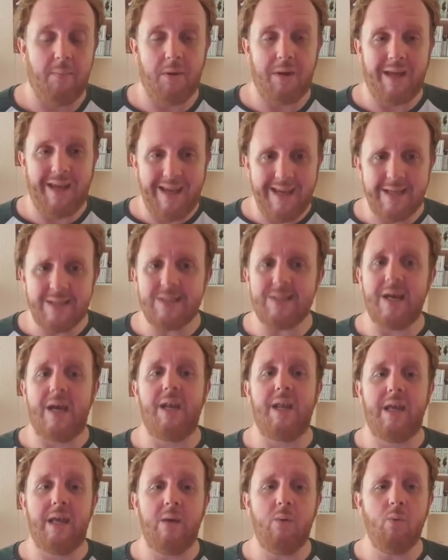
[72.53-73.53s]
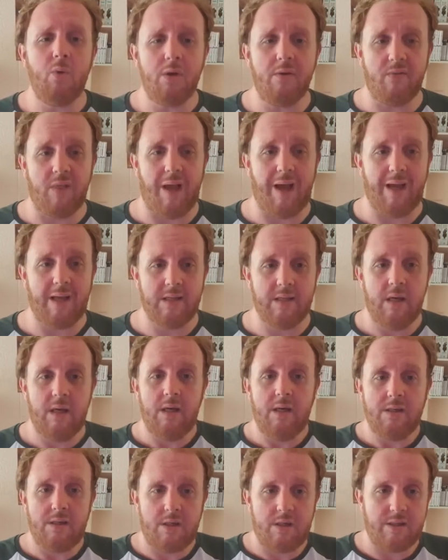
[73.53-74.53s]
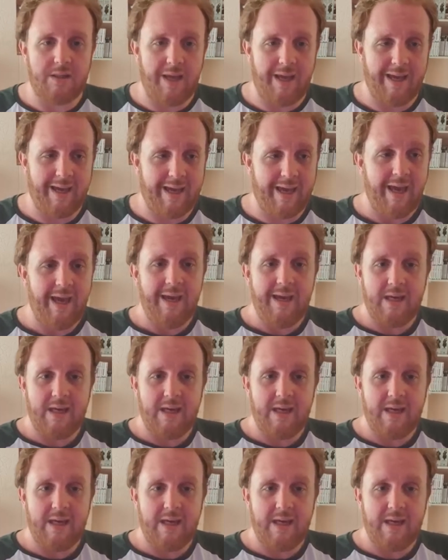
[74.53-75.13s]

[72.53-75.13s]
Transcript: But he said he would have liked to take